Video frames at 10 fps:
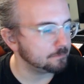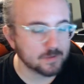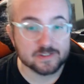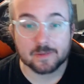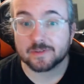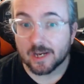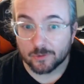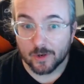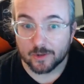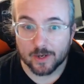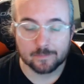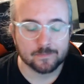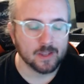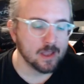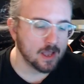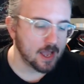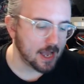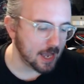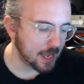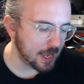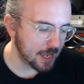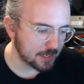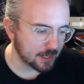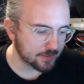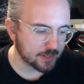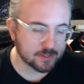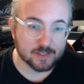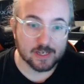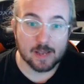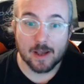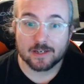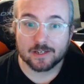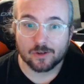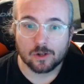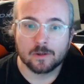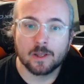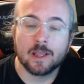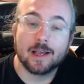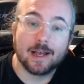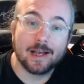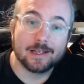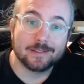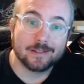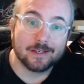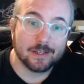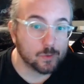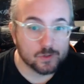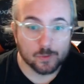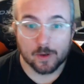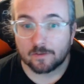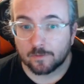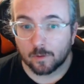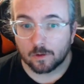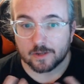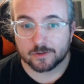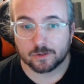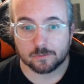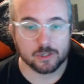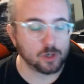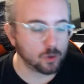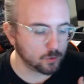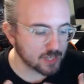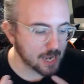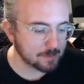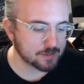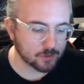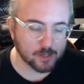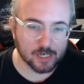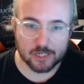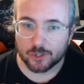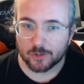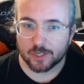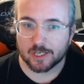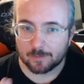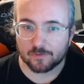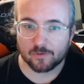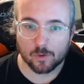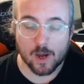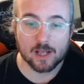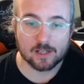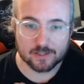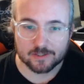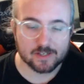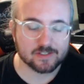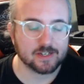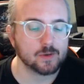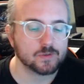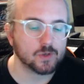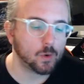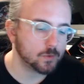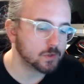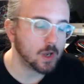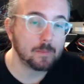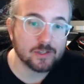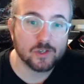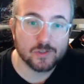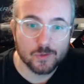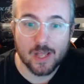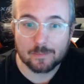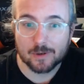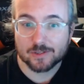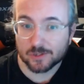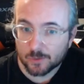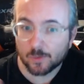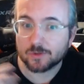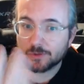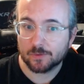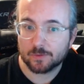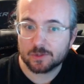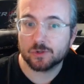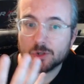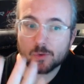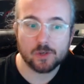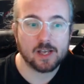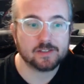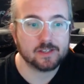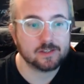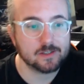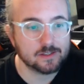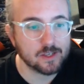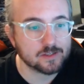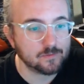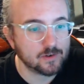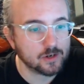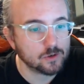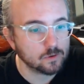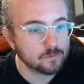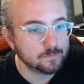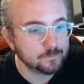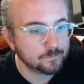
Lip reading: his name is Andrew anyway. I think he's the guy behind it all, and he was super helpful and told me, you know, time is not really an issue. You can keep it for a while and test it out. So I might just do that because I do want to show you guys. It does seem very cool.